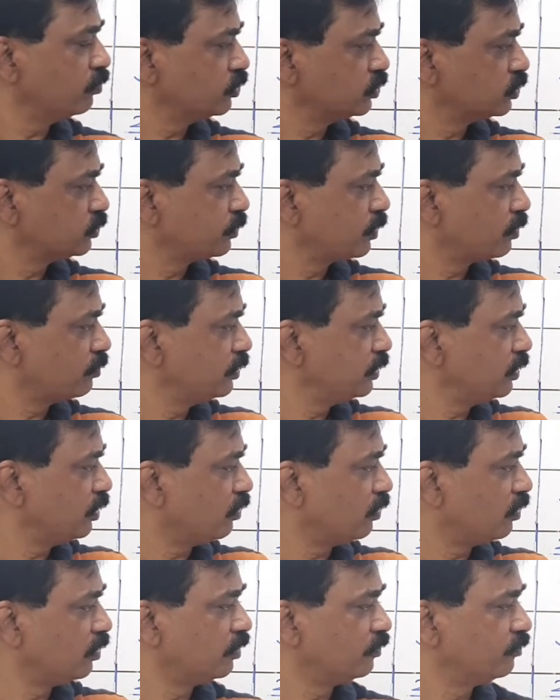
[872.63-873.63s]
Most probably
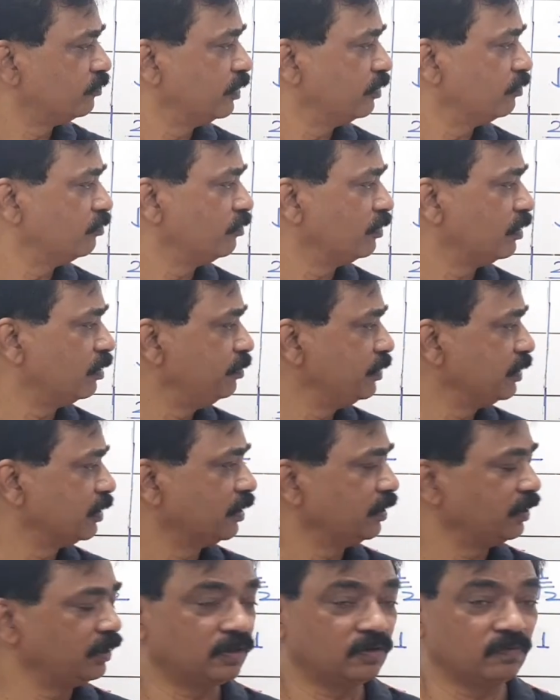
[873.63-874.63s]
all of them will
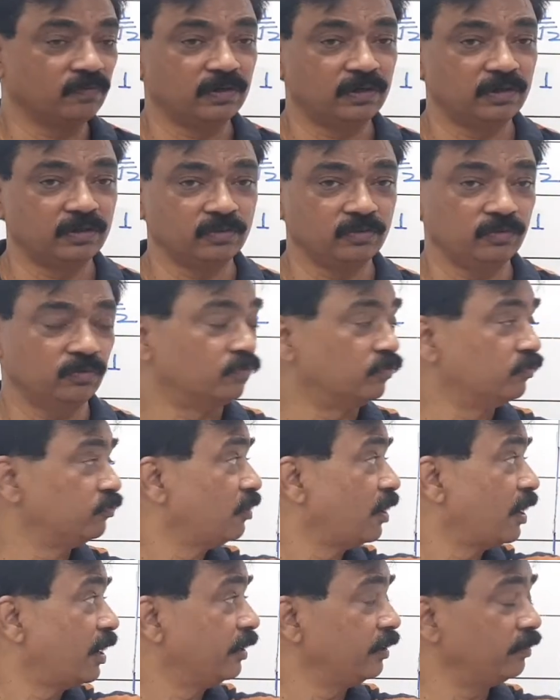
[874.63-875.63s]
be equal to
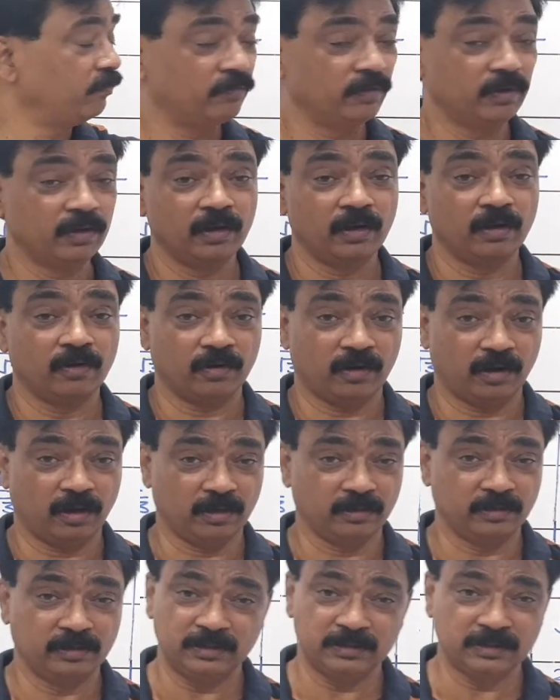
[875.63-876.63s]

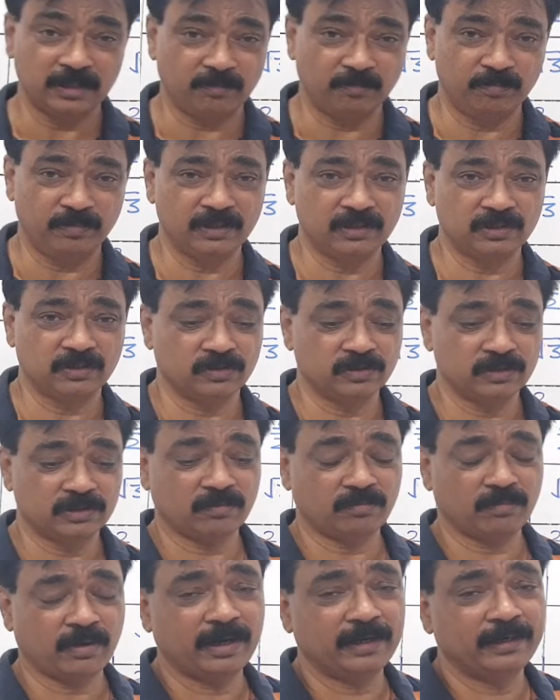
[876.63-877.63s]
1. These are based on
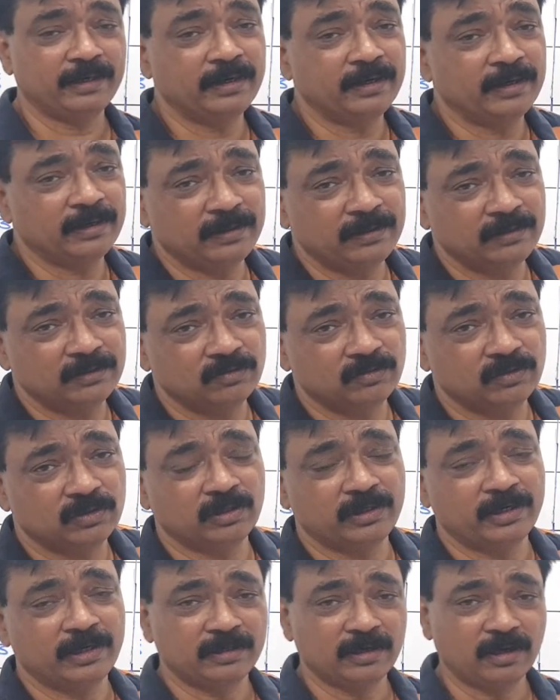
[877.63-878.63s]
some identities which
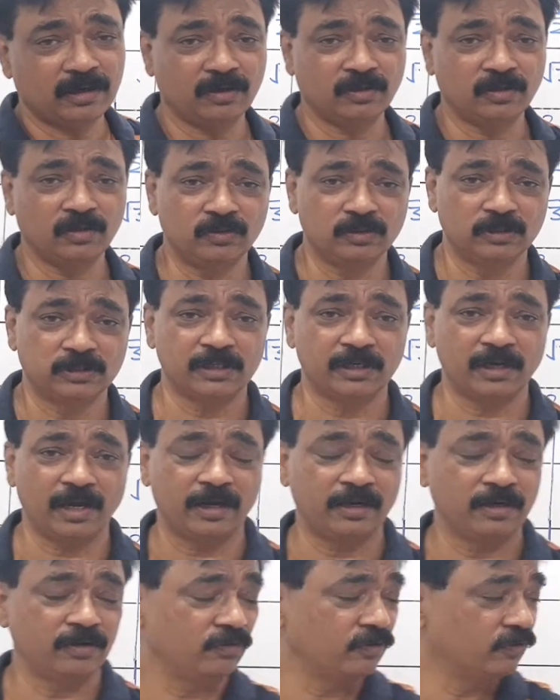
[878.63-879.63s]
later on you will say,
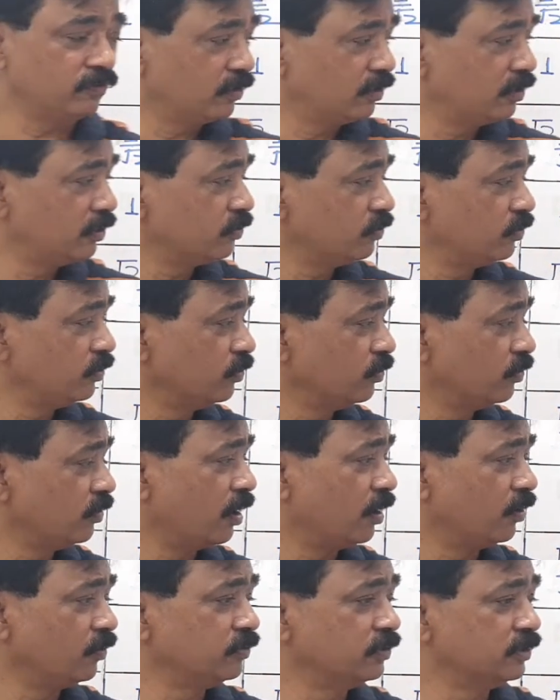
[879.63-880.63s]
and if you want to know
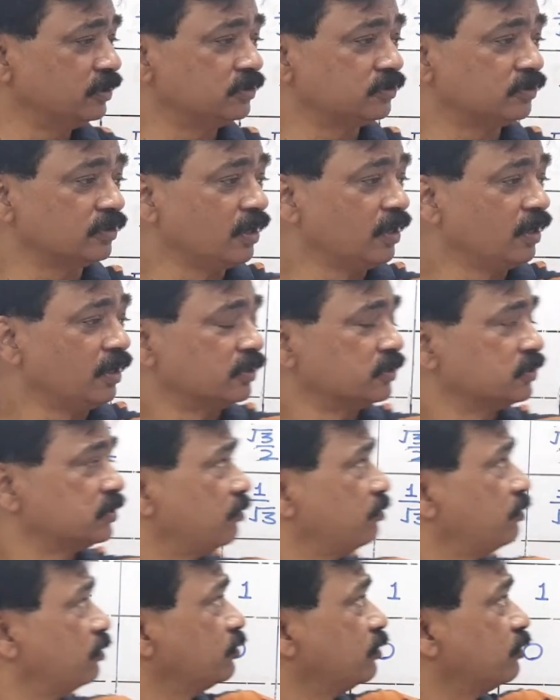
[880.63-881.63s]
how these
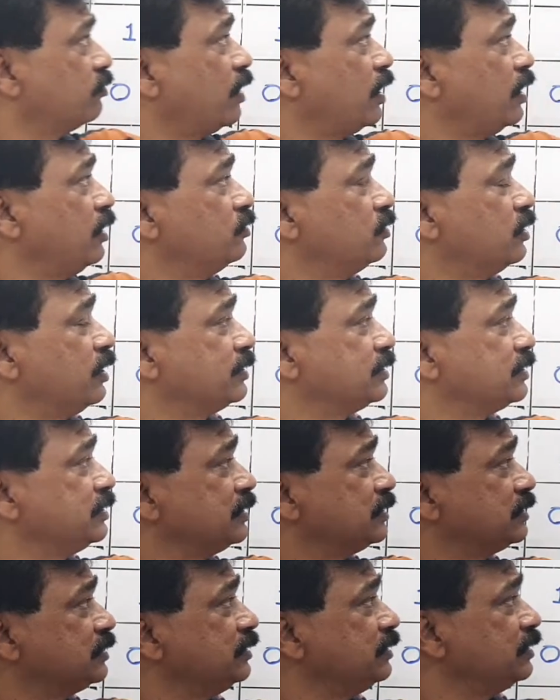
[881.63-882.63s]
some of the values like
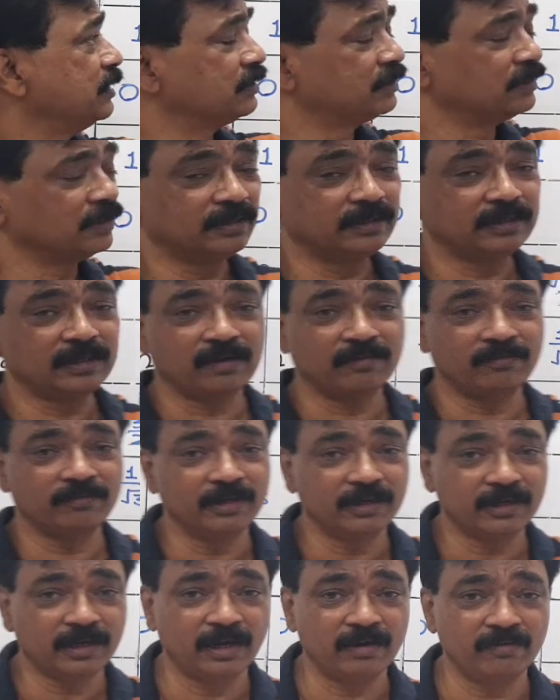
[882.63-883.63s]
60 and 30 I have
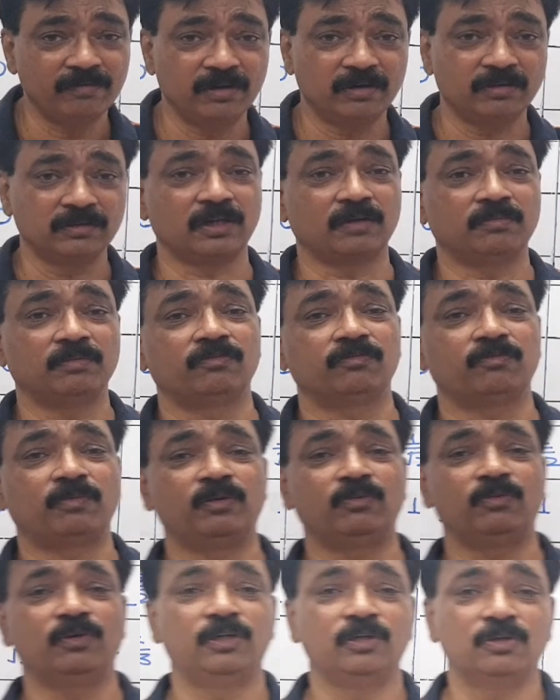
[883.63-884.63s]
derived in some of
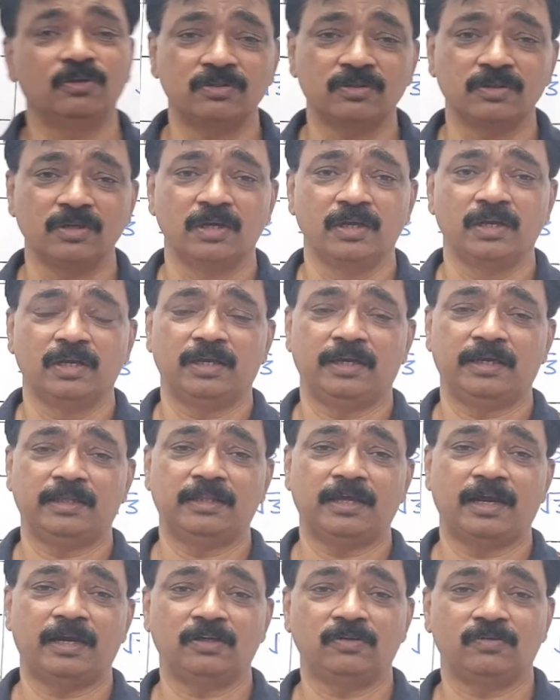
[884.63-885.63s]
my videos,
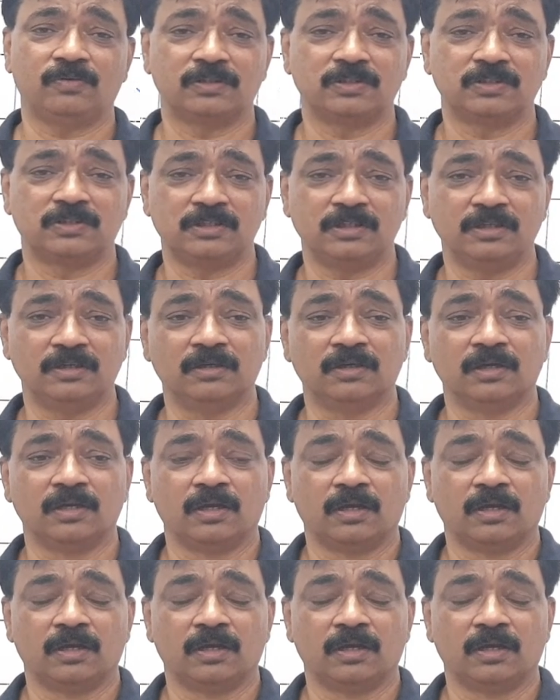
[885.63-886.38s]
in that you can see.